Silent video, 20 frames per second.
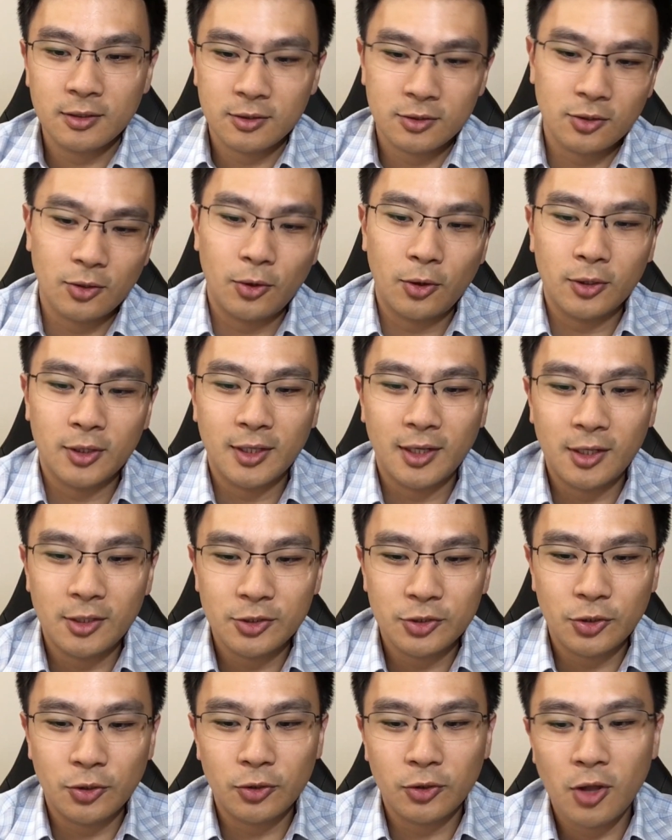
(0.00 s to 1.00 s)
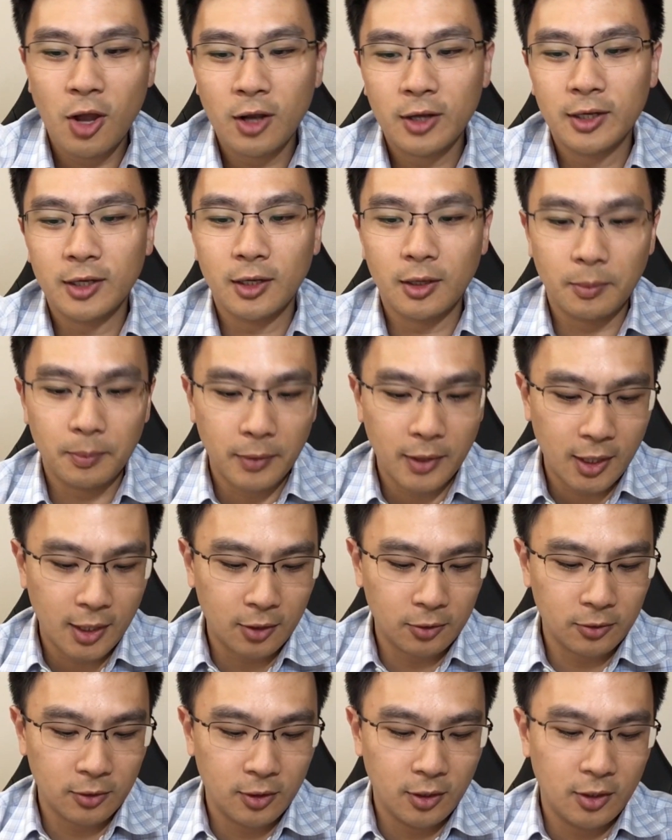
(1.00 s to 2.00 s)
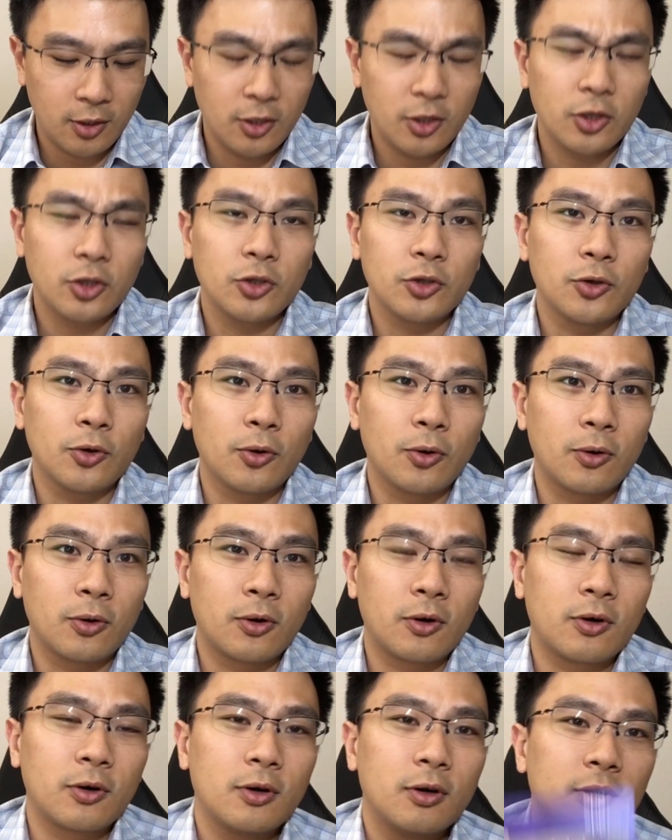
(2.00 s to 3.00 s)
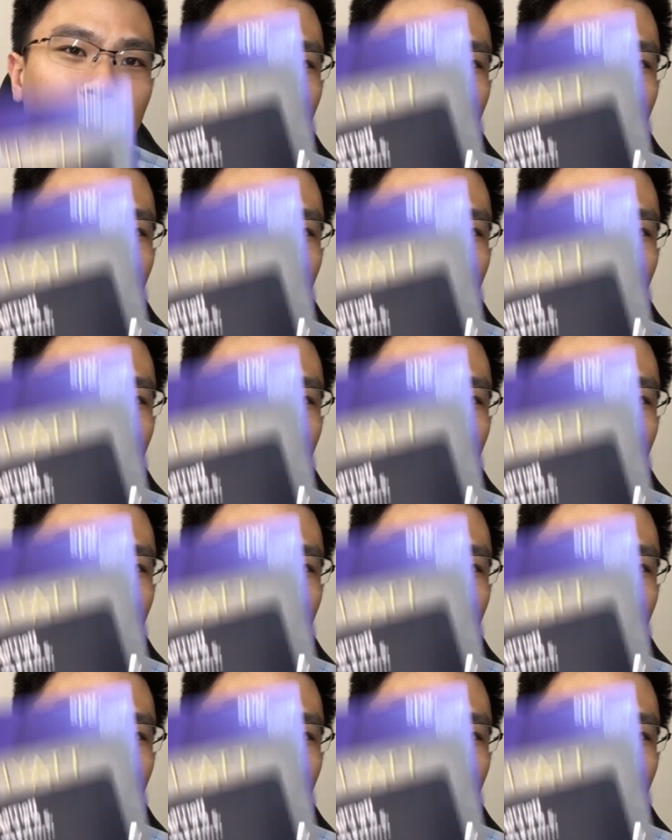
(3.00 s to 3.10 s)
So hotels, you're talking about your